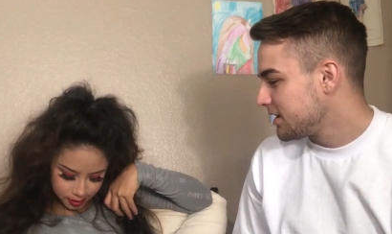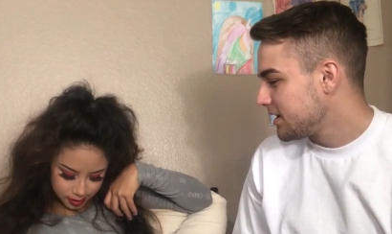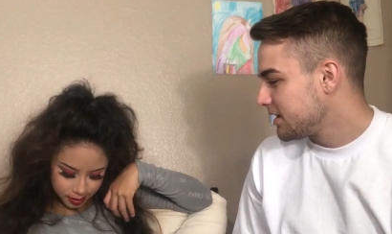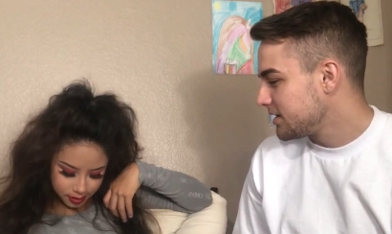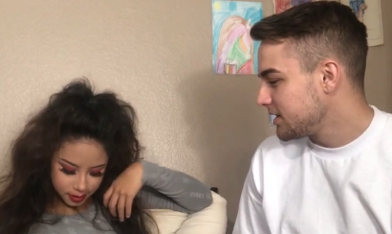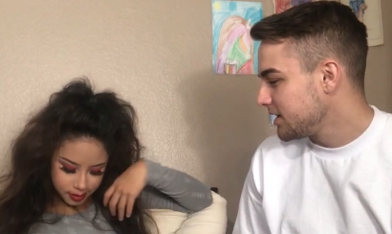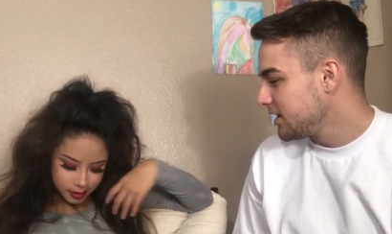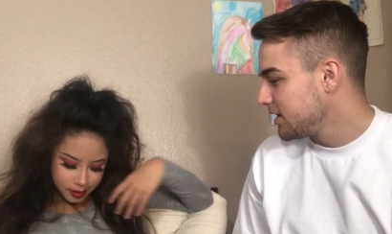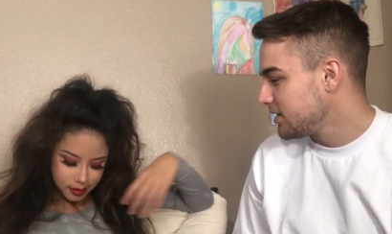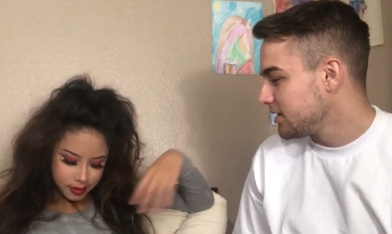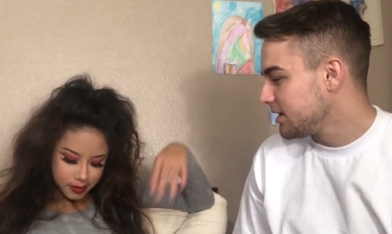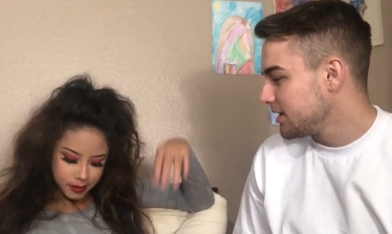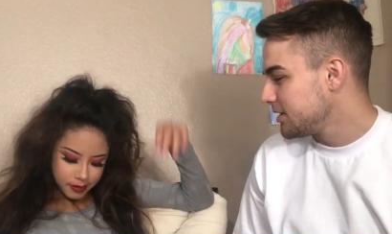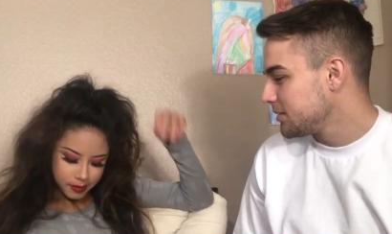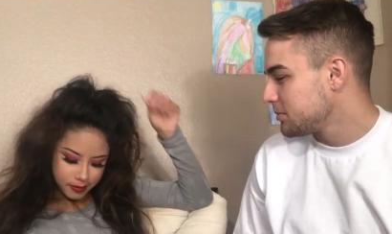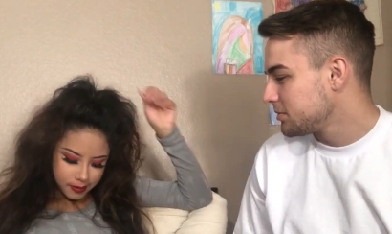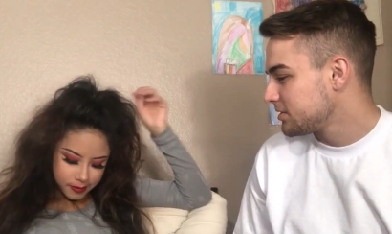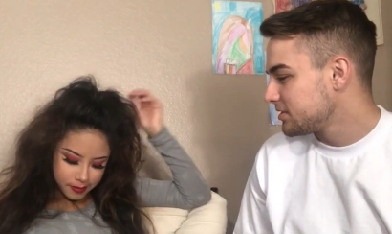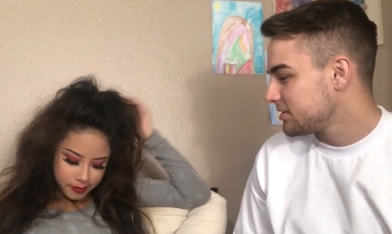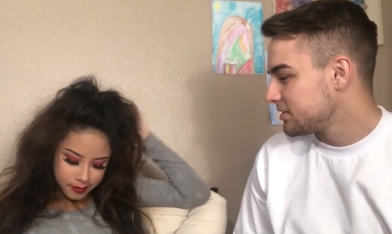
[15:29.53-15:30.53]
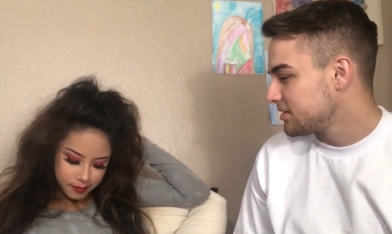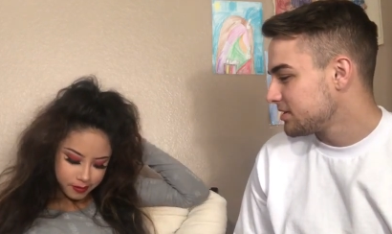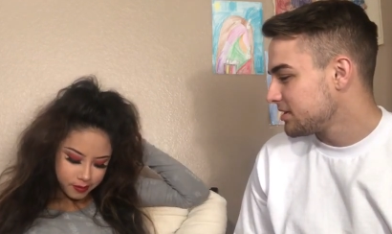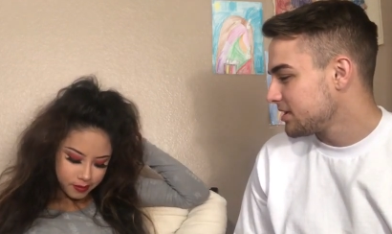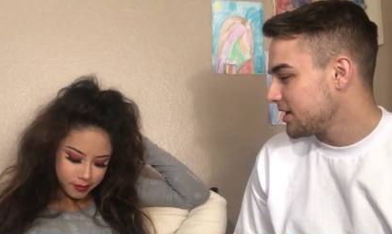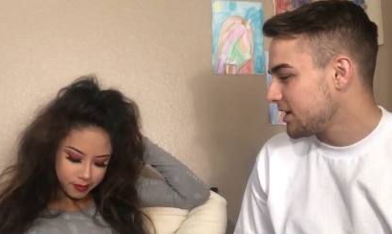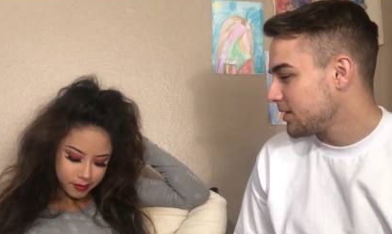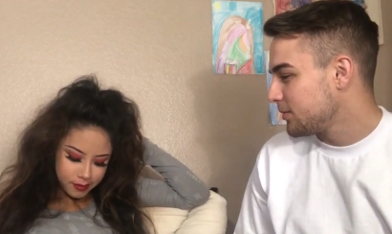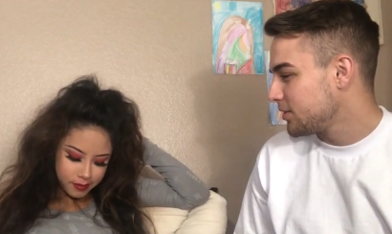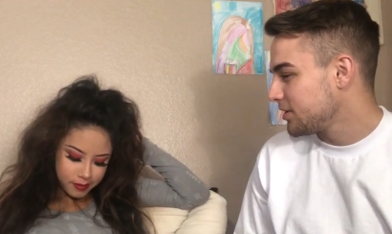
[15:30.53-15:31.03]
Speaker 1: I think your lips.
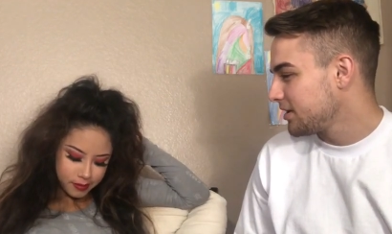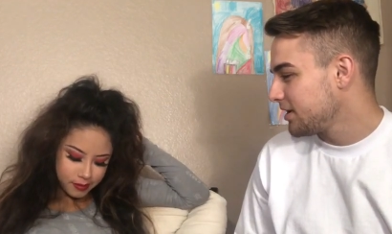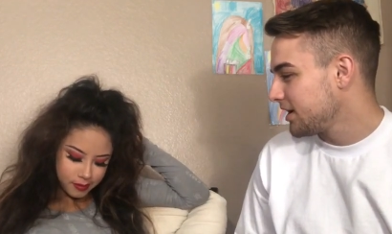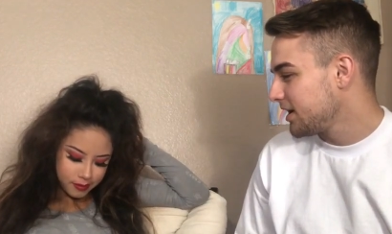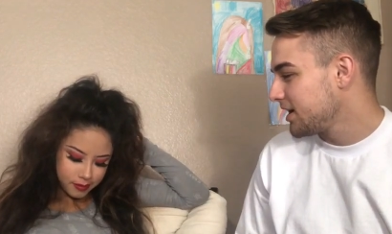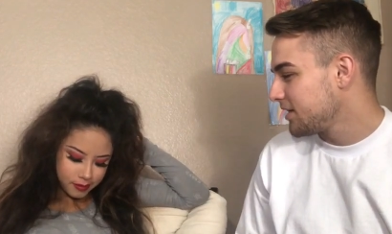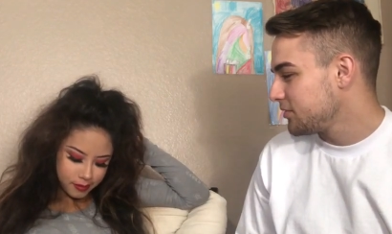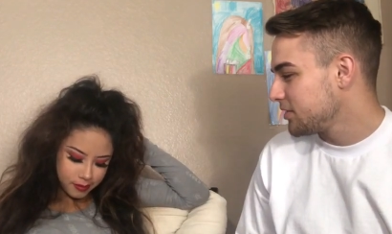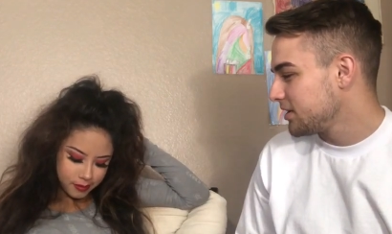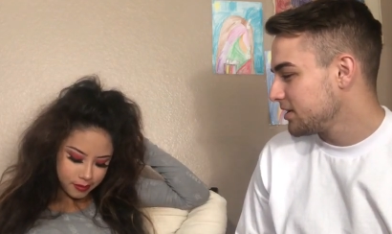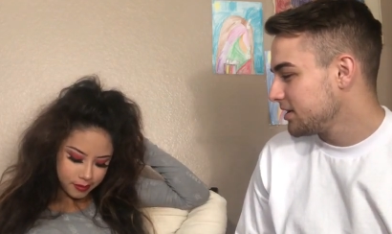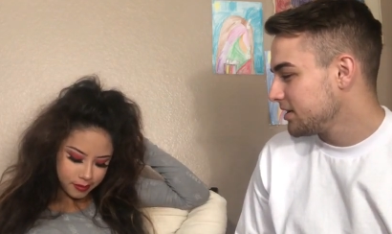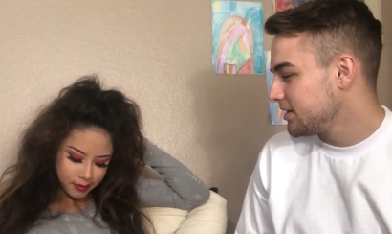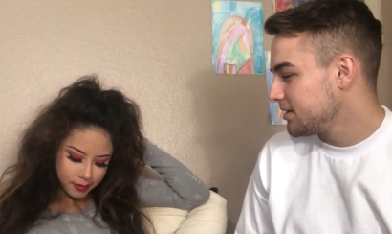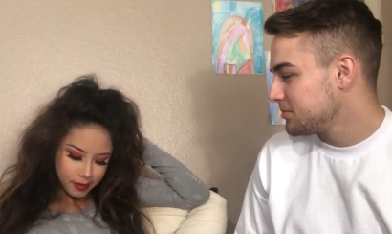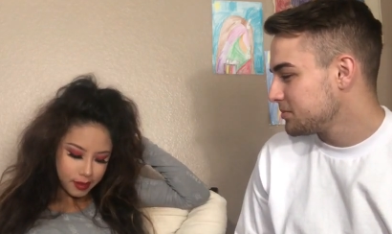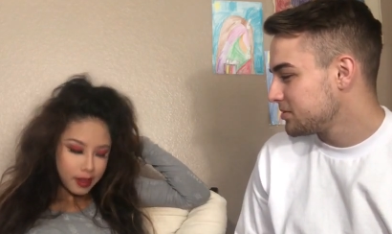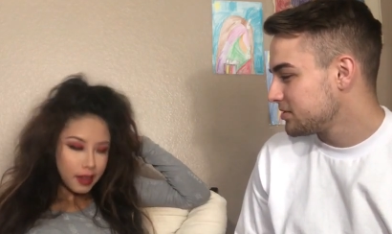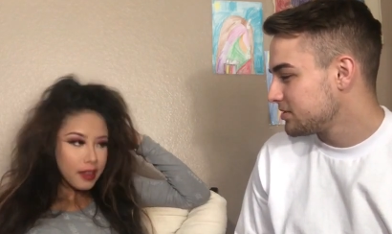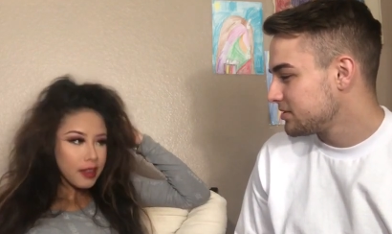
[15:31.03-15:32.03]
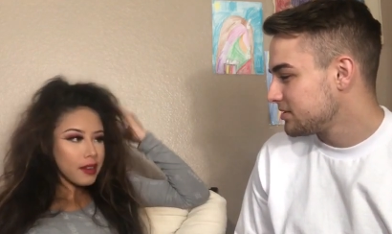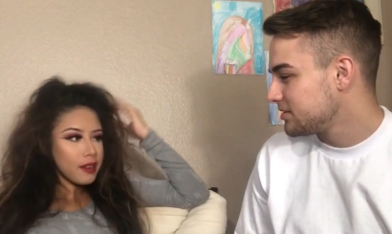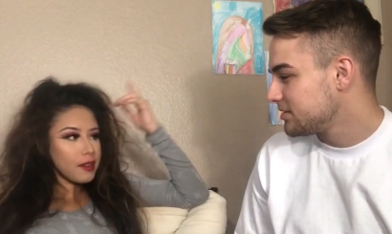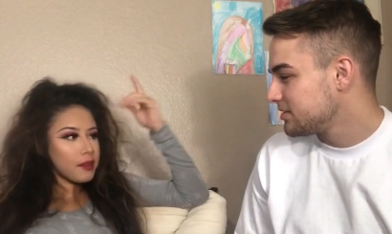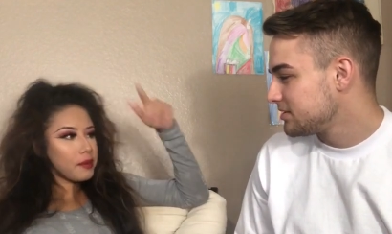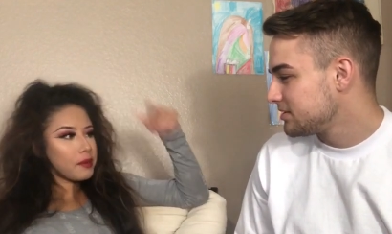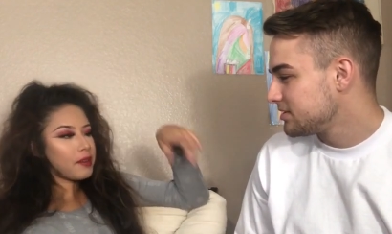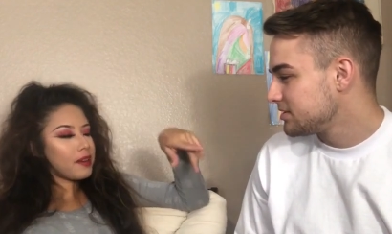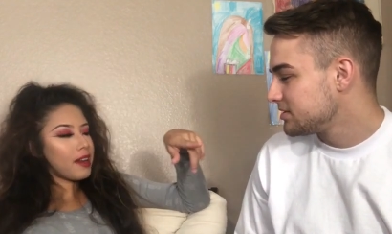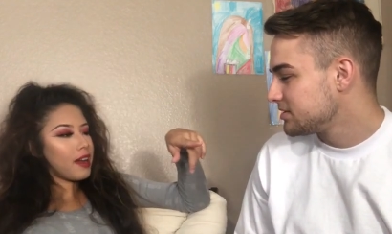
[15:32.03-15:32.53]
I want her to have your lips.
Speaker 2: I
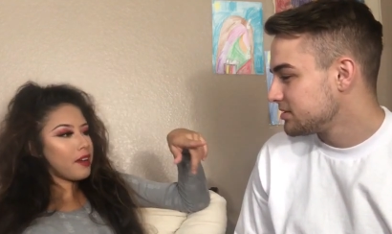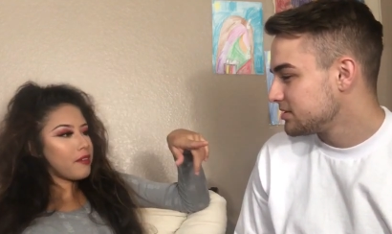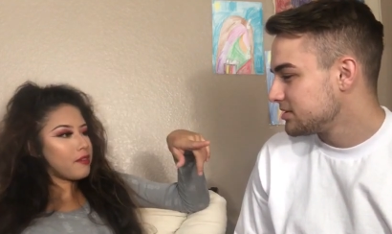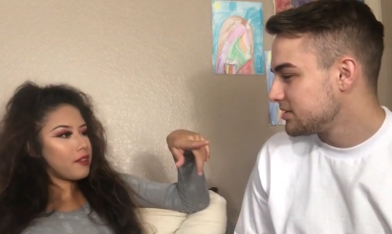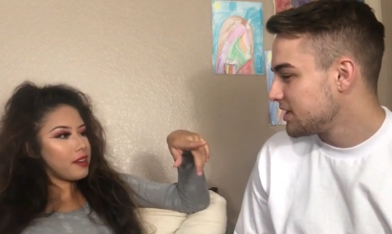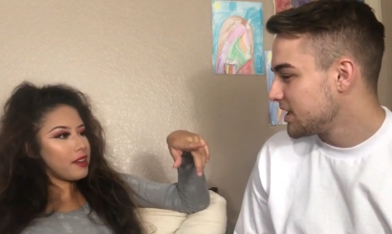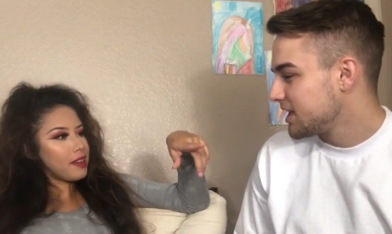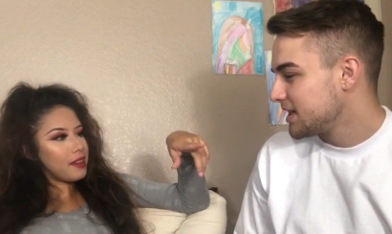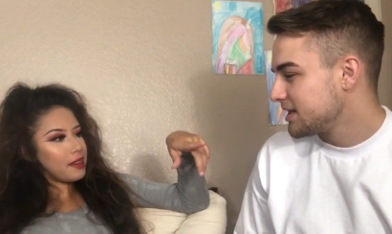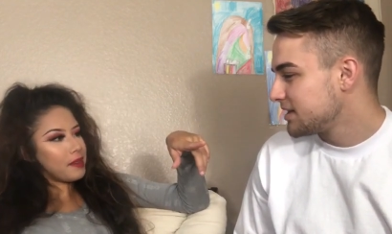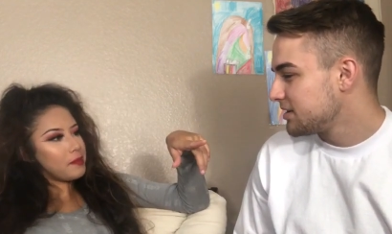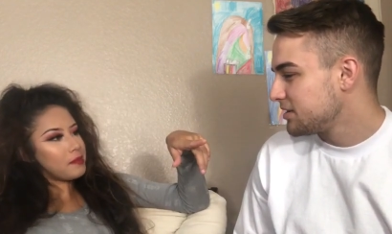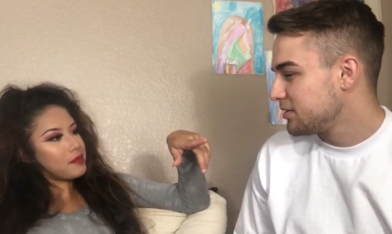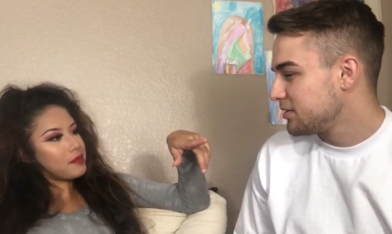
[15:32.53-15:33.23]
want her to have your lips.